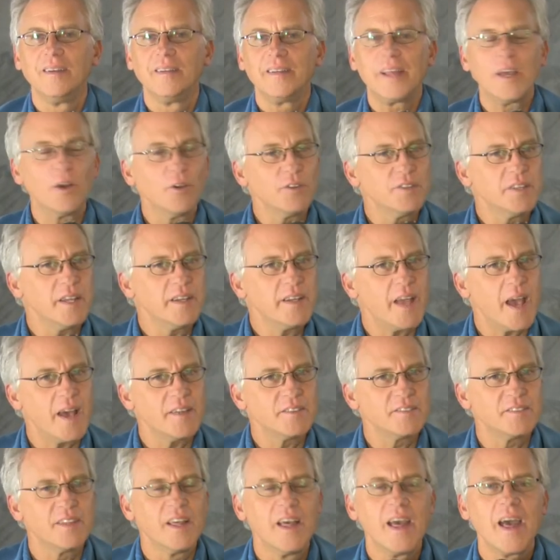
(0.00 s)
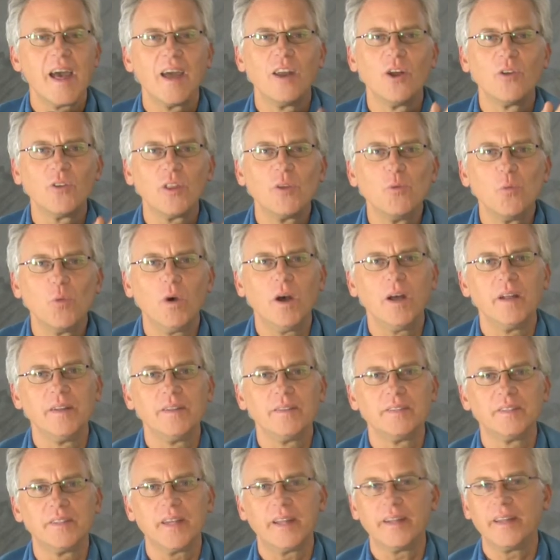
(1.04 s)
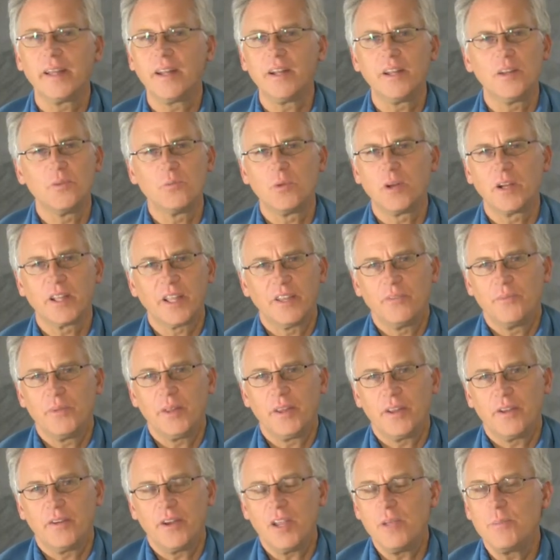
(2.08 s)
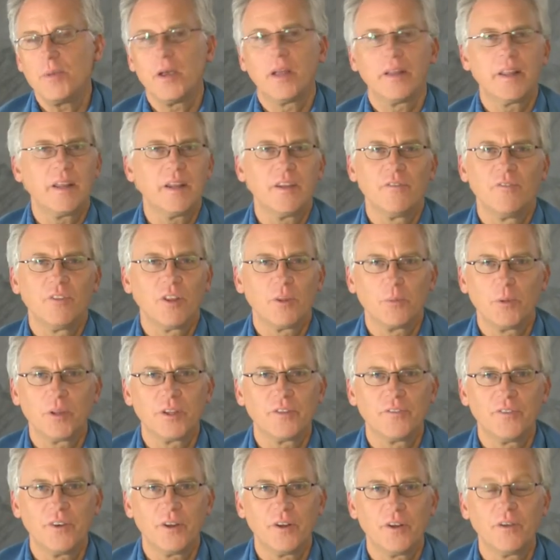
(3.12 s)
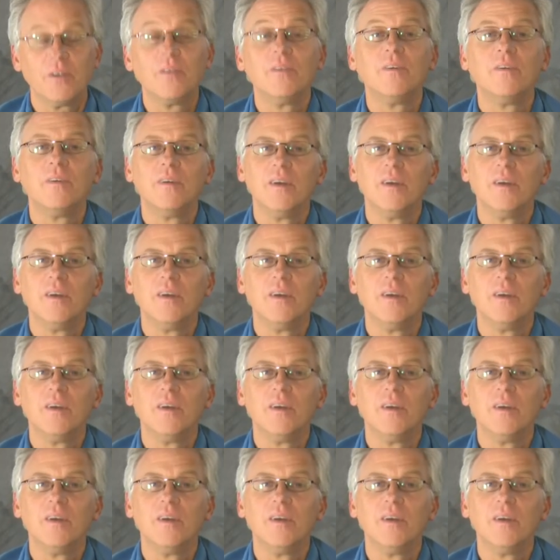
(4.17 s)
they all said yes, and only one said they didn't want to give me their email, they didn't really want the photo.